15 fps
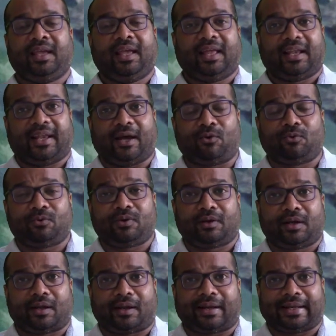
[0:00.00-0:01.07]

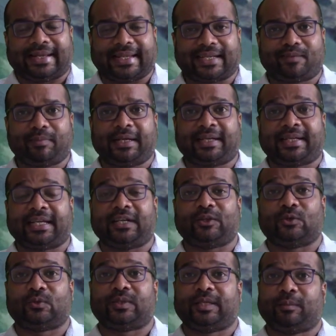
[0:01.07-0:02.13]
Now let me tell
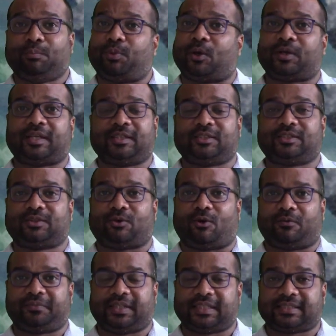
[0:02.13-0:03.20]
you the importance
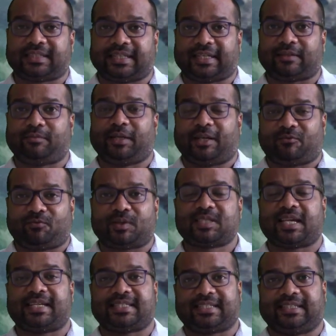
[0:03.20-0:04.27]
of this. Let me
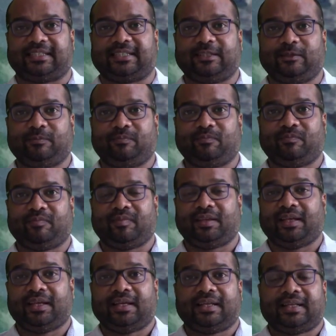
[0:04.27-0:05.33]
emphasize it.
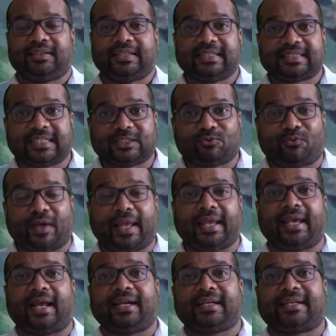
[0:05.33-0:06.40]
This is very
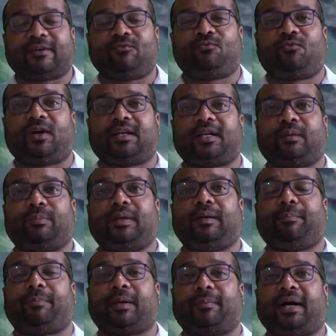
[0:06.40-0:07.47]

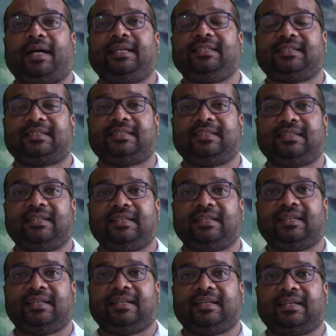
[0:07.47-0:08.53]
uncomfortable premise
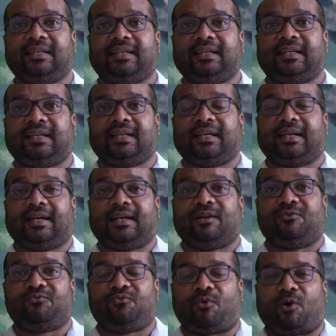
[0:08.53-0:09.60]

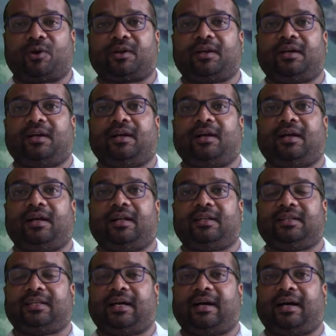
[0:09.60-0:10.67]
for
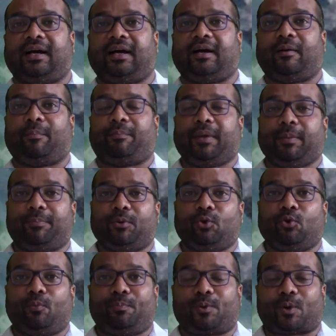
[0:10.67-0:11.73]
the people
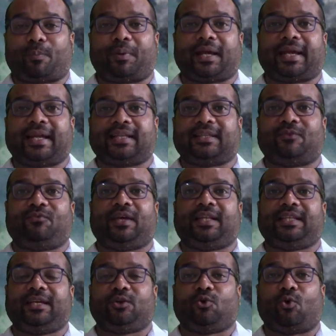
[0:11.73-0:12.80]
who propagate the
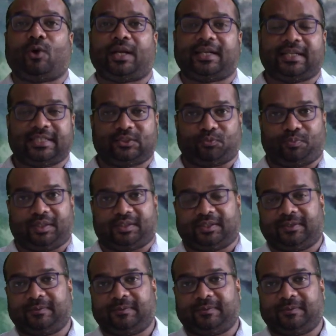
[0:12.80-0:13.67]
Vedic golden age myth.